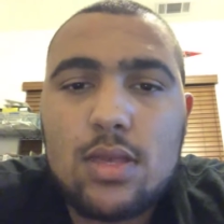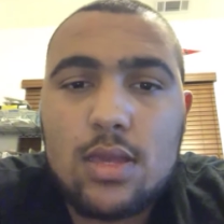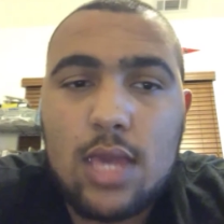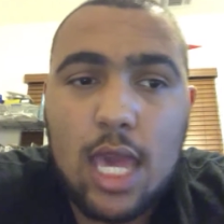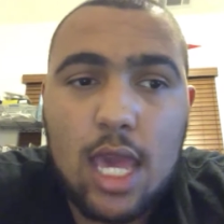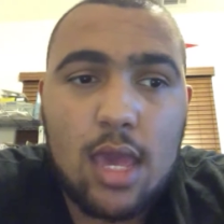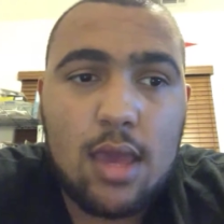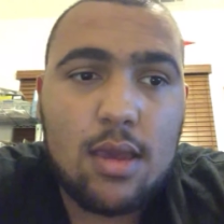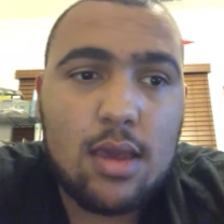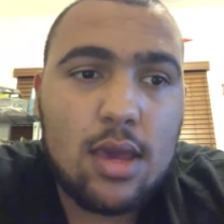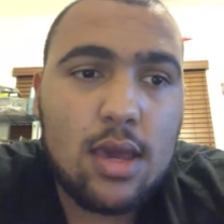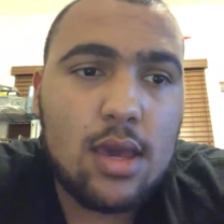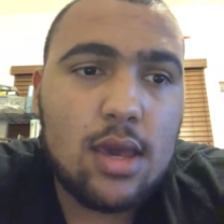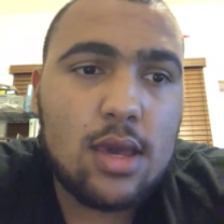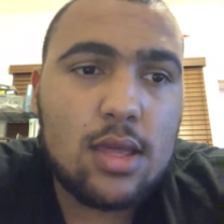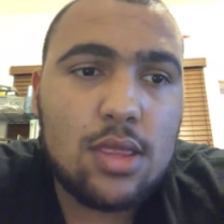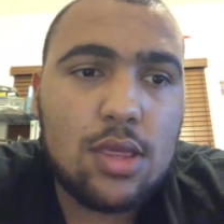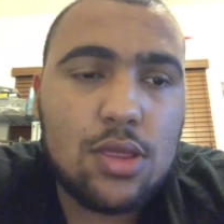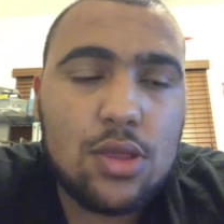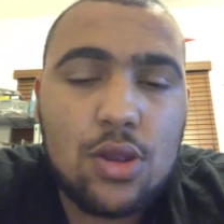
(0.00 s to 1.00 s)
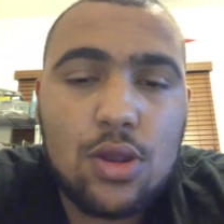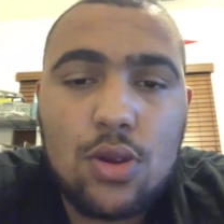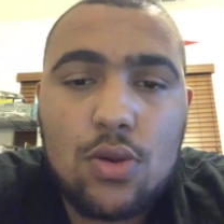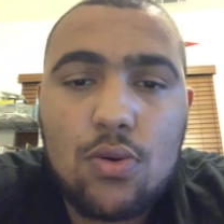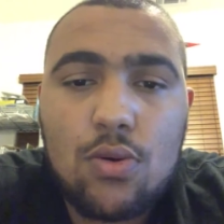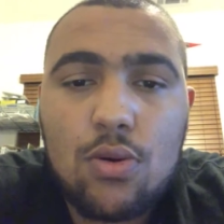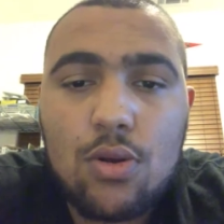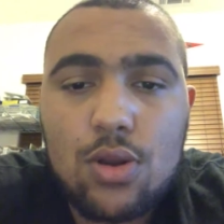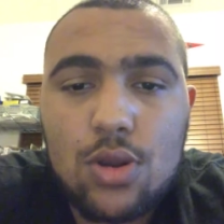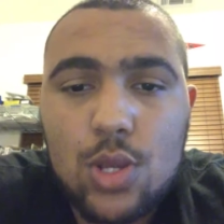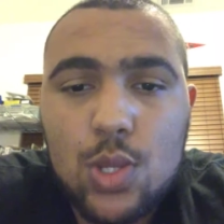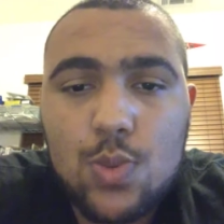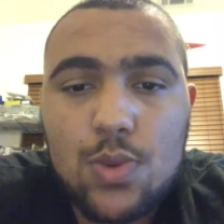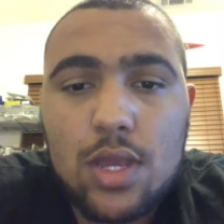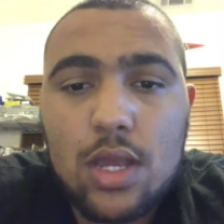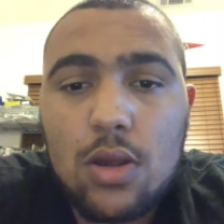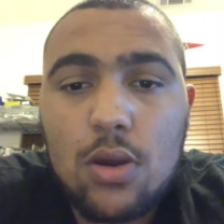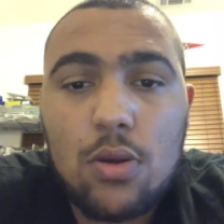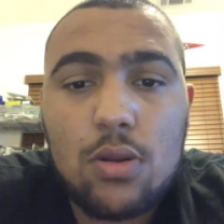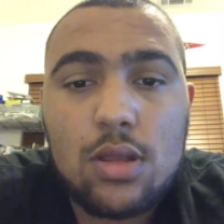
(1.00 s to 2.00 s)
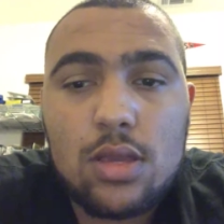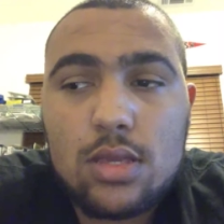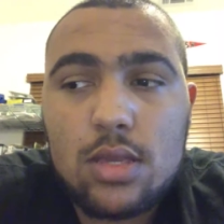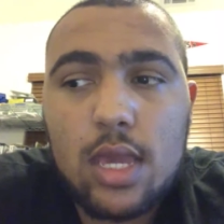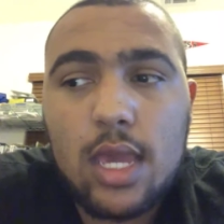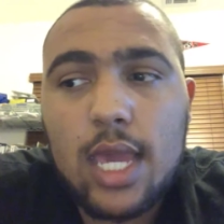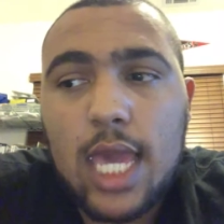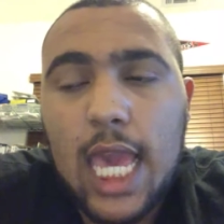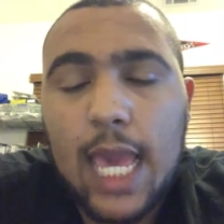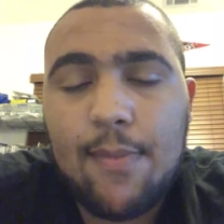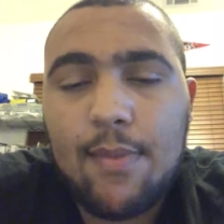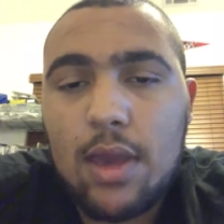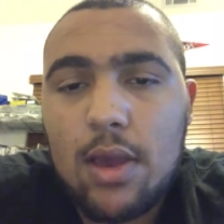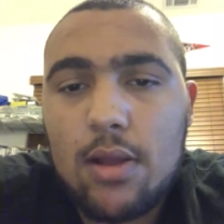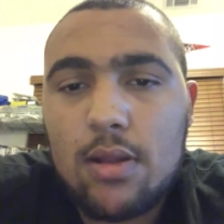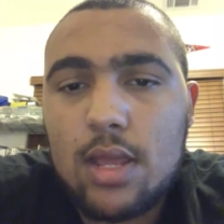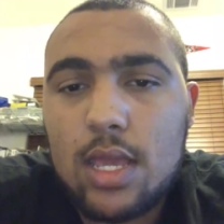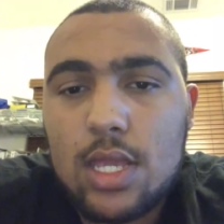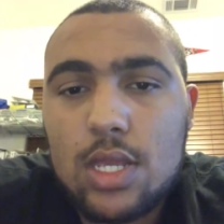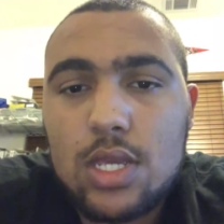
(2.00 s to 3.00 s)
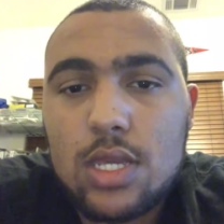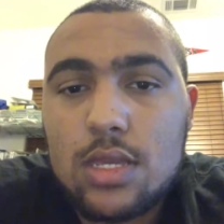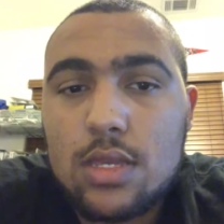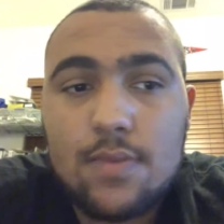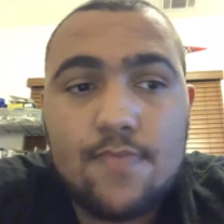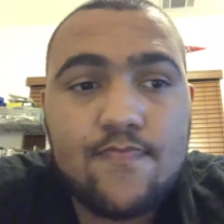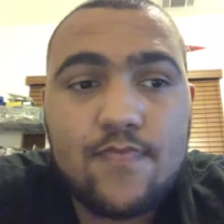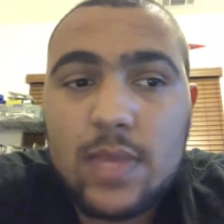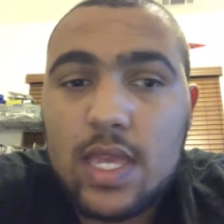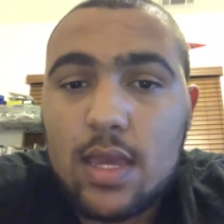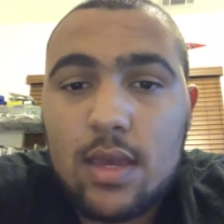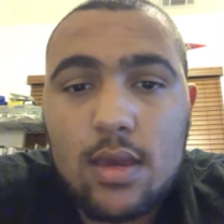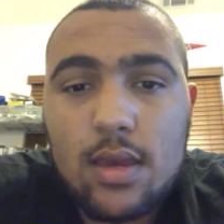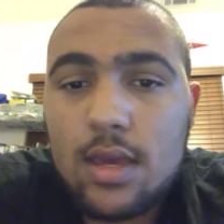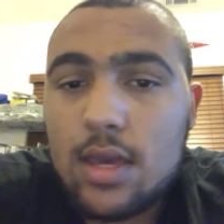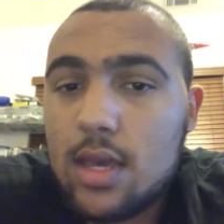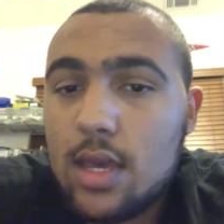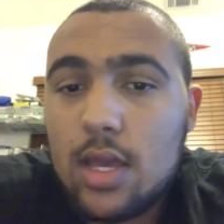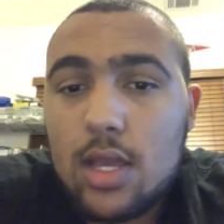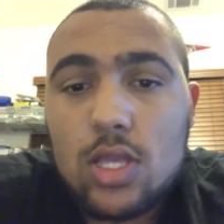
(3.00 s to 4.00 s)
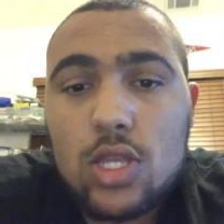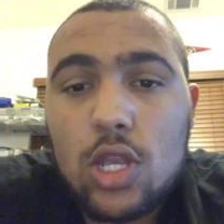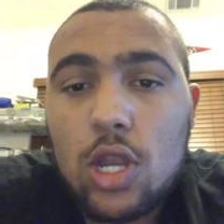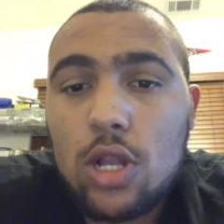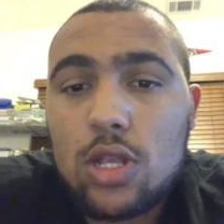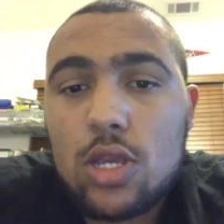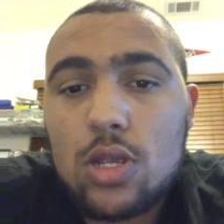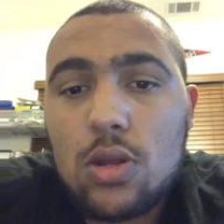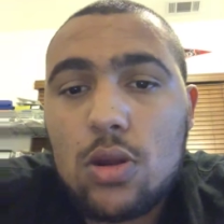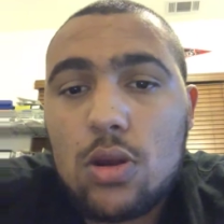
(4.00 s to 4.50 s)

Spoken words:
the third quarter is when Golden State came out and just turned it